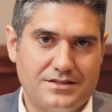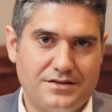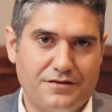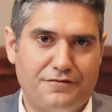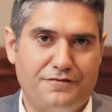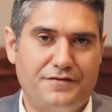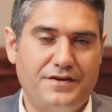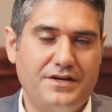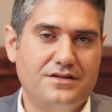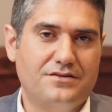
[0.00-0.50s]

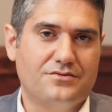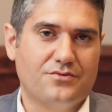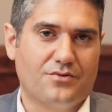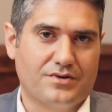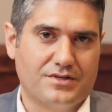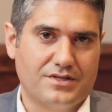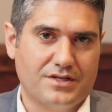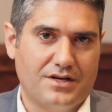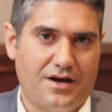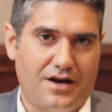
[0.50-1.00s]
defeat or
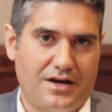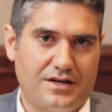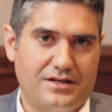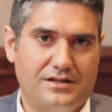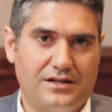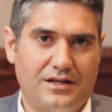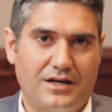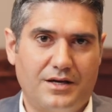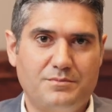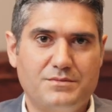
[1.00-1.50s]
deny
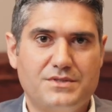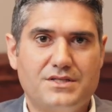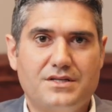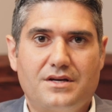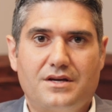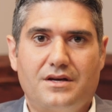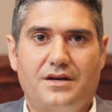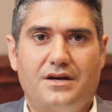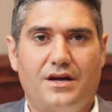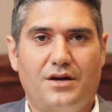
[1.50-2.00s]
claims.
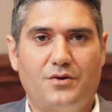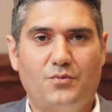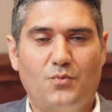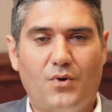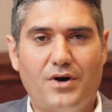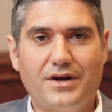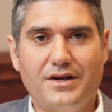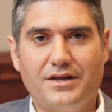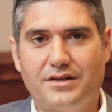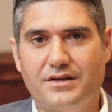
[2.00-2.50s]
And
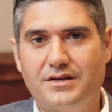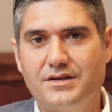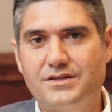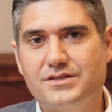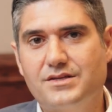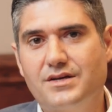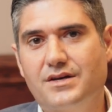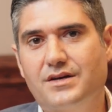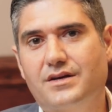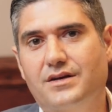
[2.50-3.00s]
one of
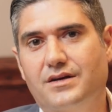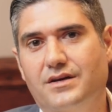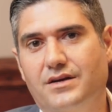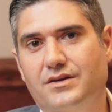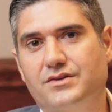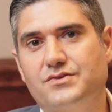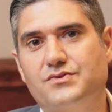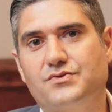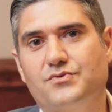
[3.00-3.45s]
these is